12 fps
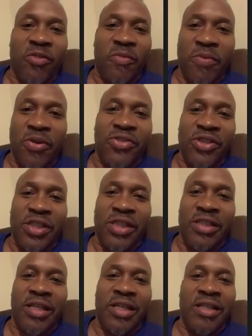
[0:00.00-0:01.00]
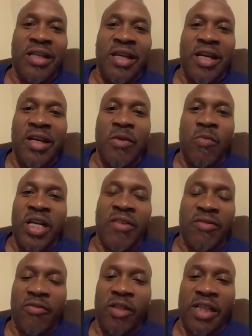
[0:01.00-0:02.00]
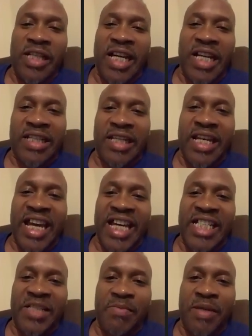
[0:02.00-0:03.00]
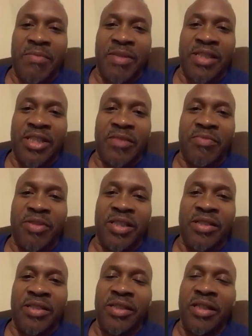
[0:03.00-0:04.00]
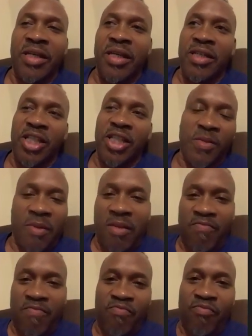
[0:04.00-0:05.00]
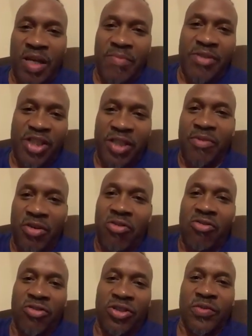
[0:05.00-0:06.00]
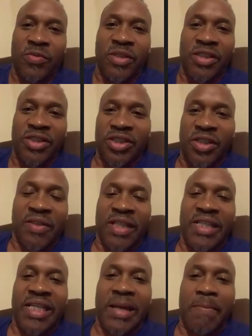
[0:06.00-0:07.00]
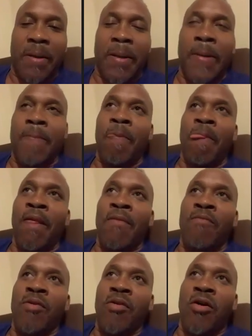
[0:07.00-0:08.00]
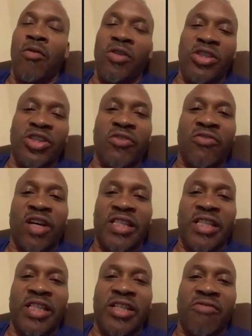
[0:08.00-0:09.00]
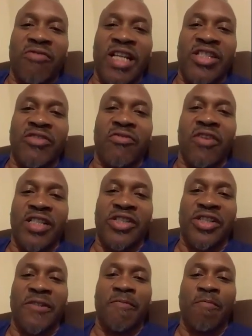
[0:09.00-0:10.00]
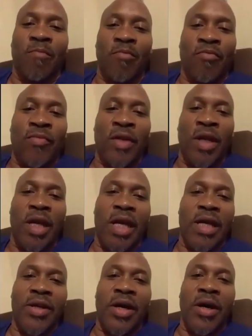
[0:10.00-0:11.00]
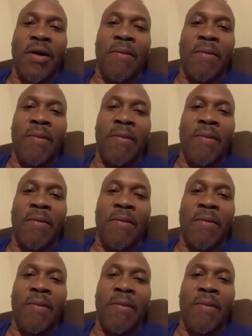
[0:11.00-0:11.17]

going person, and we never really got in the gangs, me and my siblings, just maybe some of the oldest ones and stuff like that, but we were always directed in the right direction. And